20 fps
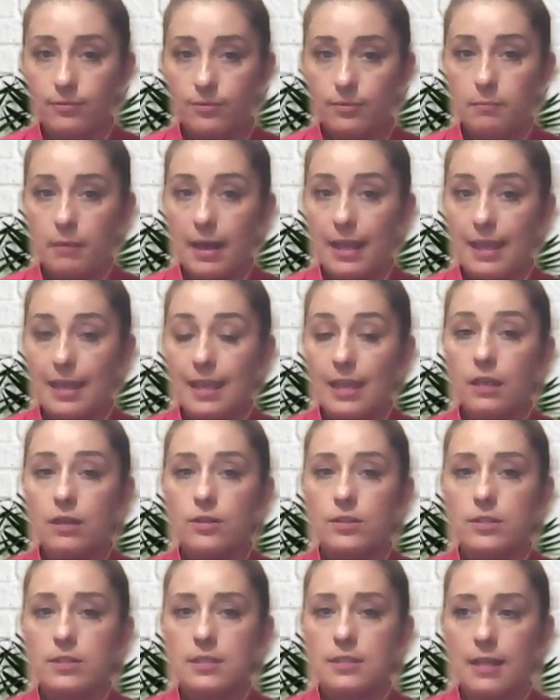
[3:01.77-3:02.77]
my
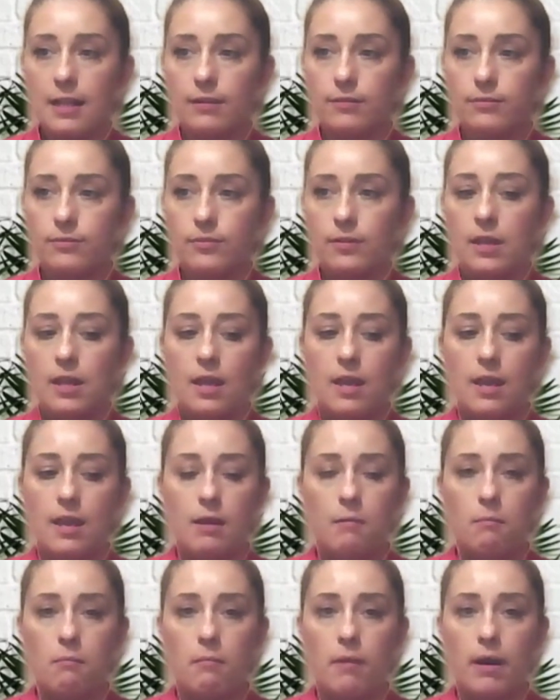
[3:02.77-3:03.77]
inner self,
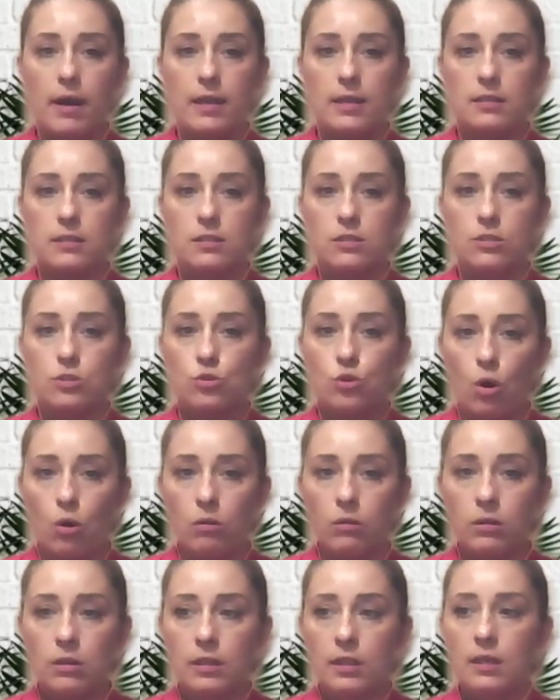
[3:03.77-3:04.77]
my
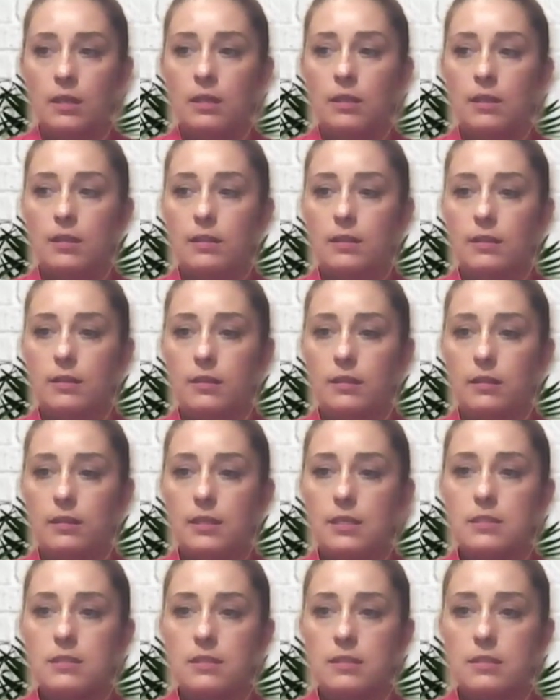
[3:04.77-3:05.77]
soul.
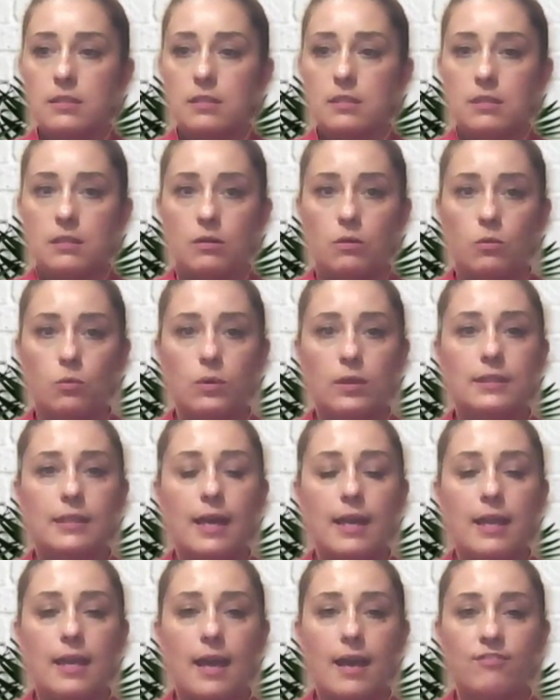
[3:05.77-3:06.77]
This is what
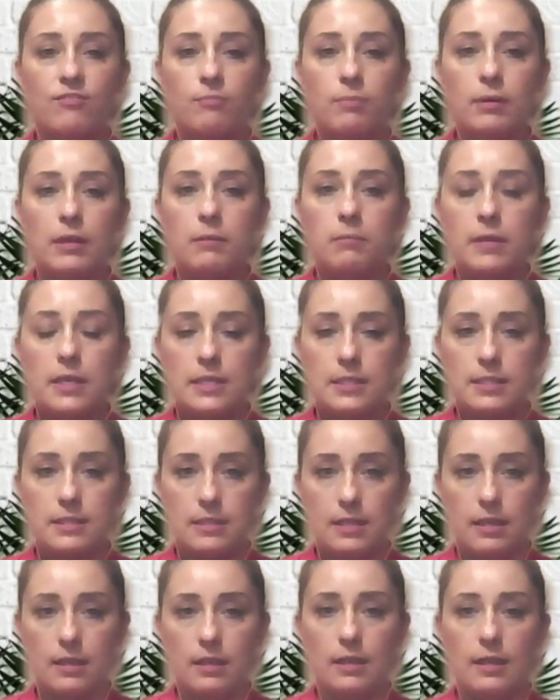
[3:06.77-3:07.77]
I have been
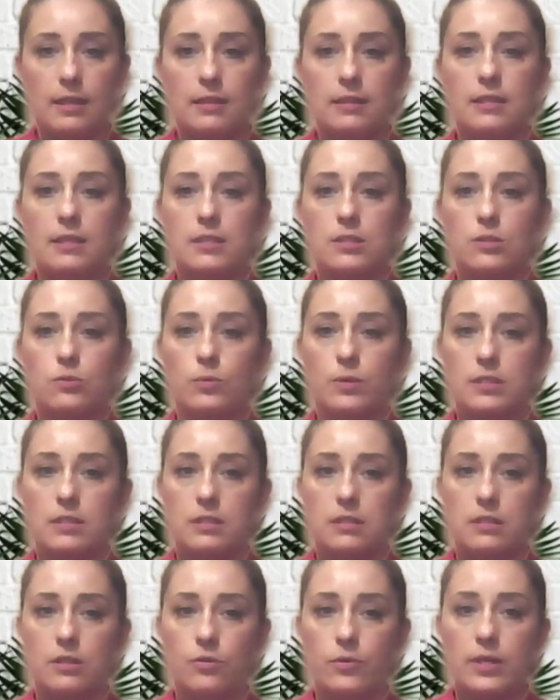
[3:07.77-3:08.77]
missing, and this was
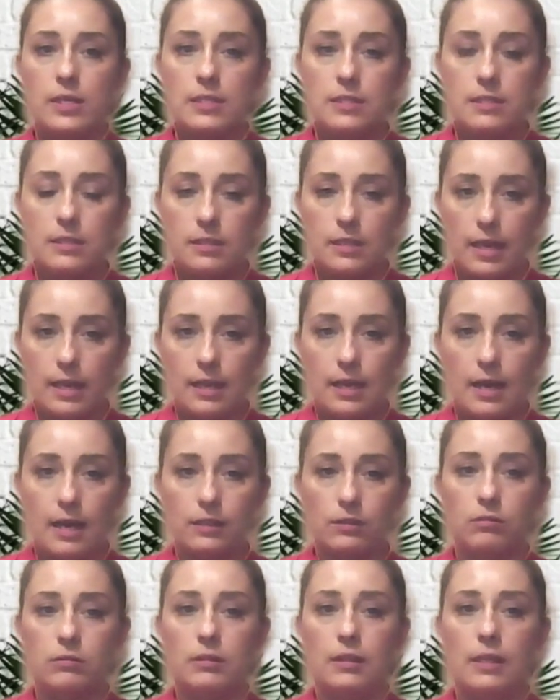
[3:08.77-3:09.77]
the reason I got
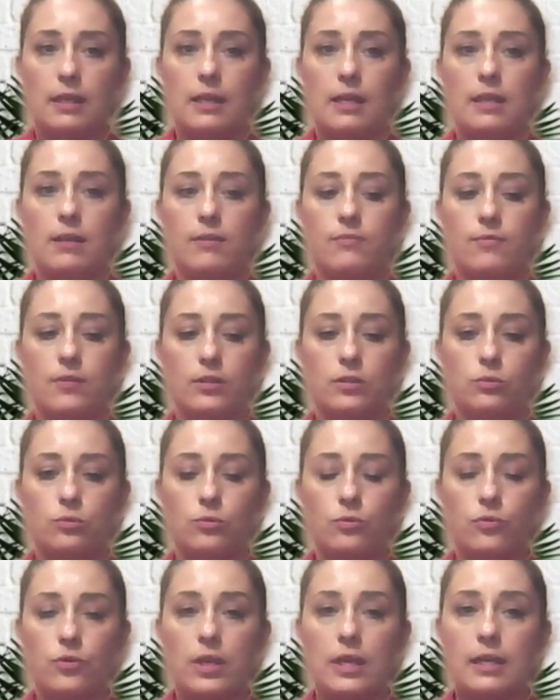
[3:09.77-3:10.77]
to Tenerife to
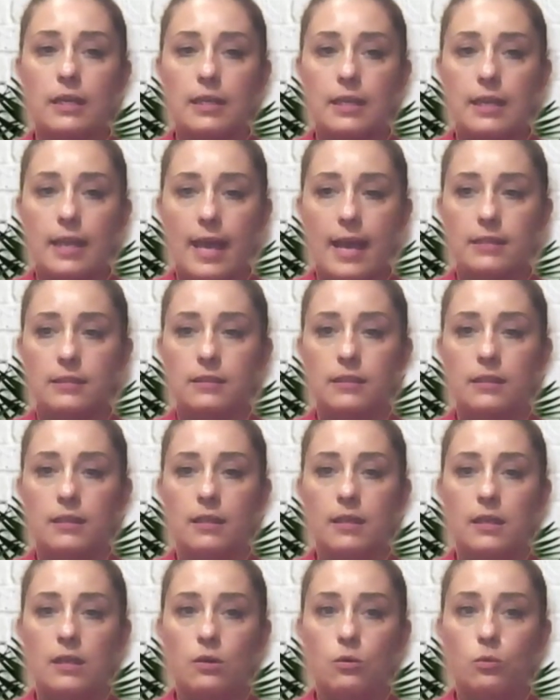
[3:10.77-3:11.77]
reconnect
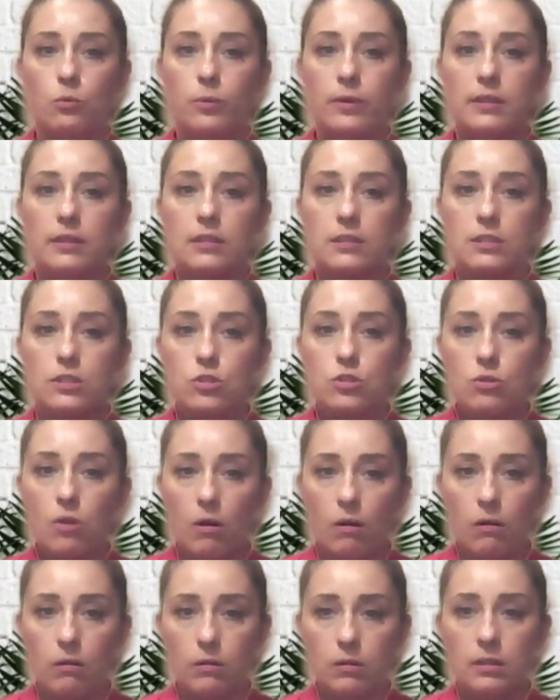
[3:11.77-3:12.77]
with the
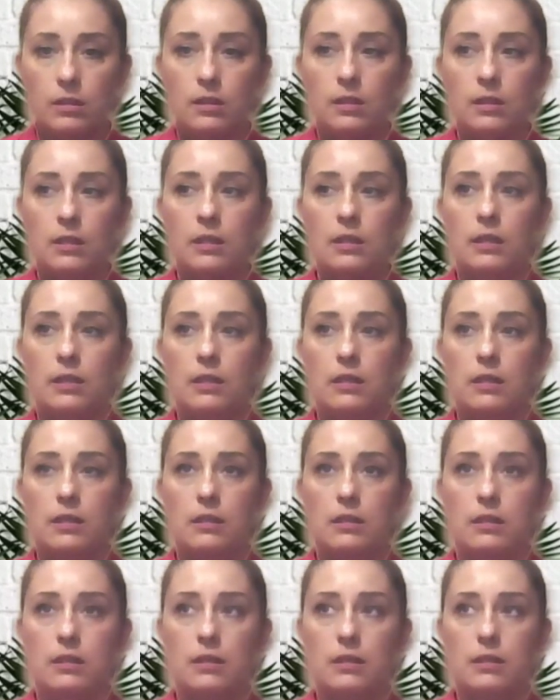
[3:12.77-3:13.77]
soul.
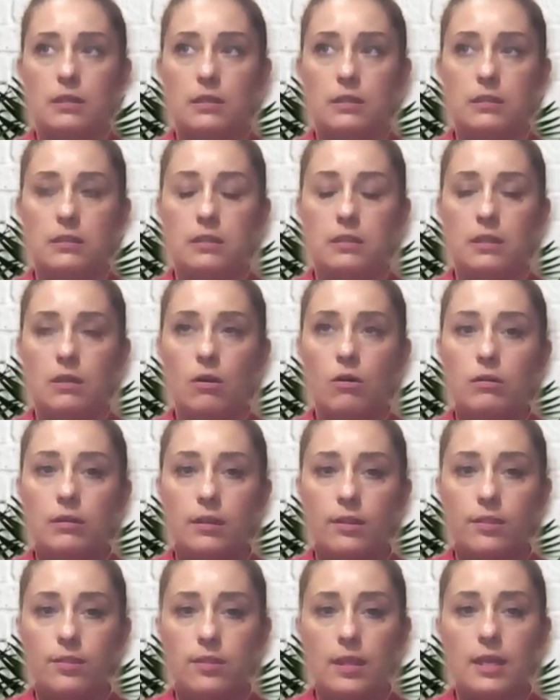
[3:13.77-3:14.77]
The only
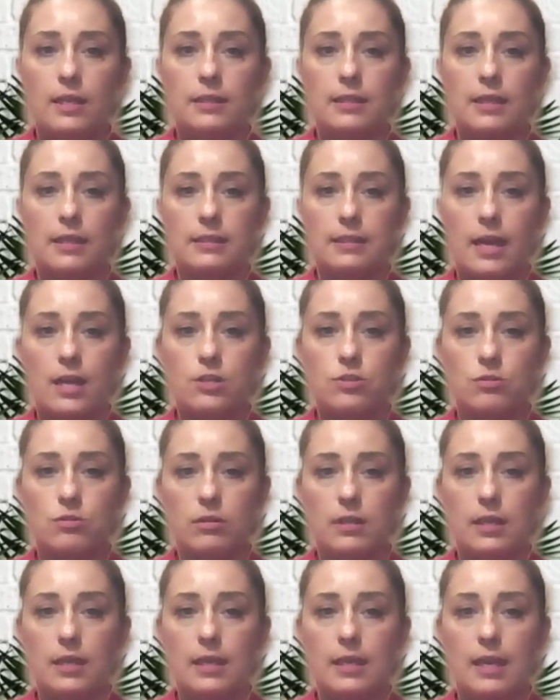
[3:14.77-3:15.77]
thing that
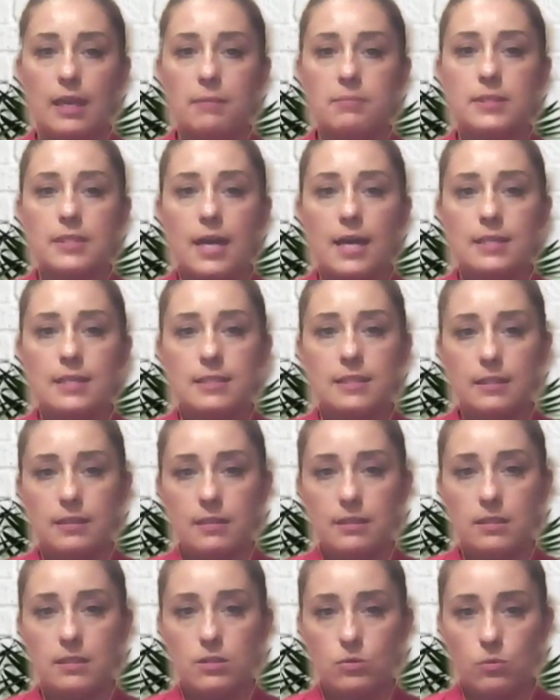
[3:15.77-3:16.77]
actually keeps us in
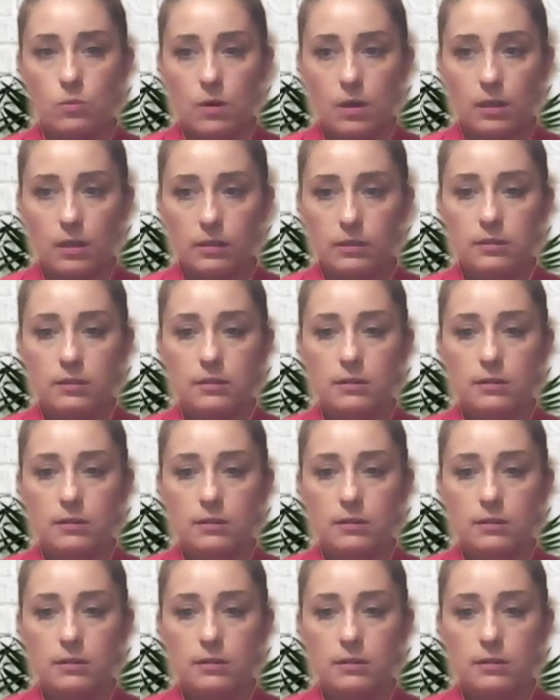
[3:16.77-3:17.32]
this world,